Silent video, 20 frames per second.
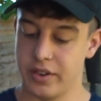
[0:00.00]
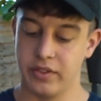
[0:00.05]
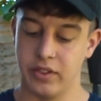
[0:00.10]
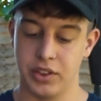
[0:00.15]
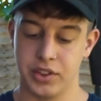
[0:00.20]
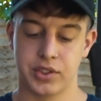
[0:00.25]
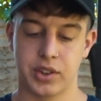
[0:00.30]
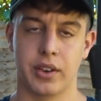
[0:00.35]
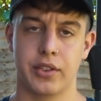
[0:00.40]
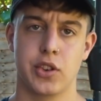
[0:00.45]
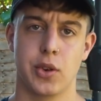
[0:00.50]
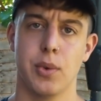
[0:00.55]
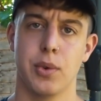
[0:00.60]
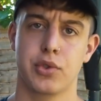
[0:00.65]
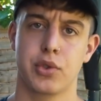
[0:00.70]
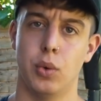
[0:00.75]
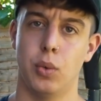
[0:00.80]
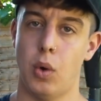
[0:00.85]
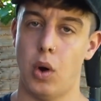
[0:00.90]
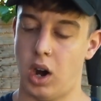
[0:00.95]
for the Strength Shop. I'm not
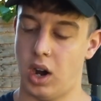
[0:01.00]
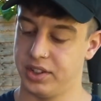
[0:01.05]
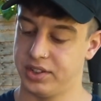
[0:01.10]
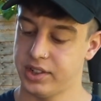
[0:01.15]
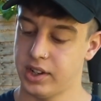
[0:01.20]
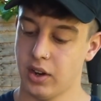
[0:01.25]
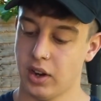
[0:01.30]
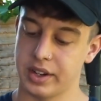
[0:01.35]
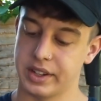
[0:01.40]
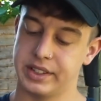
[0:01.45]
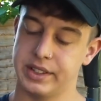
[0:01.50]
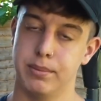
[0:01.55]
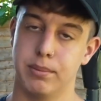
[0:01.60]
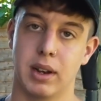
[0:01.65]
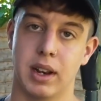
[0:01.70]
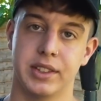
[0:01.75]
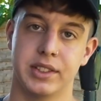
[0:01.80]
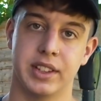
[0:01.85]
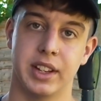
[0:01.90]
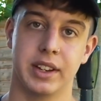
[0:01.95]
sure why, it's so like
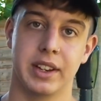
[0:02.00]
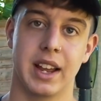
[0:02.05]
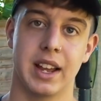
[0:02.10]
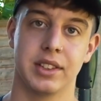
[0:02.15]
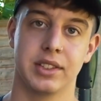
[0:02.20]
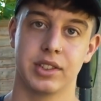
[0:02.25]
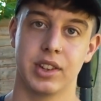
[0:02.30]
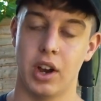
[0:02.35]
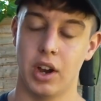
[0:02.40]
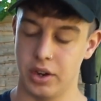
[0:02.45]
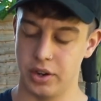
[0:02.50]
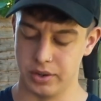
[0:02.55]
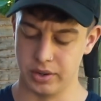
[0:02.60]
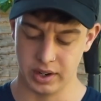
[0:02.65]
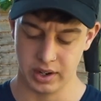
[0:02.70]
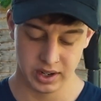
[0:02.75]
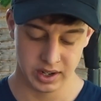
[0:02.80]
simplistic yet so